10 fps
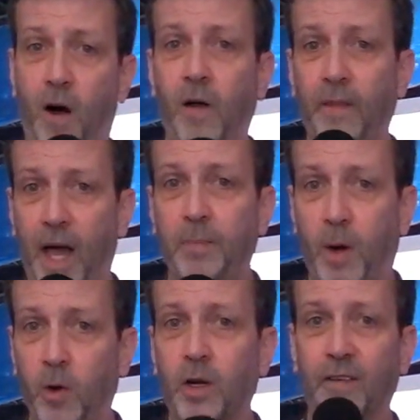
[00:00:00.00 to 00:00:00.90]
online
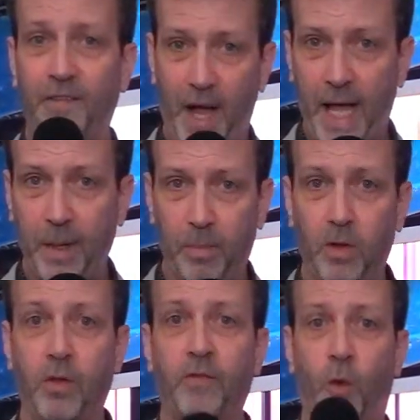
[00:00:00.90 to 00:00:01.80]
poker
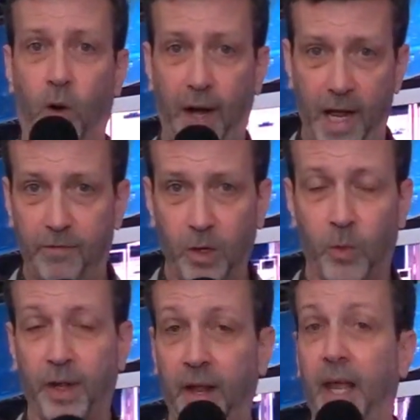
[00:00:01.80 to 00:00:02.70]
viable for everyone.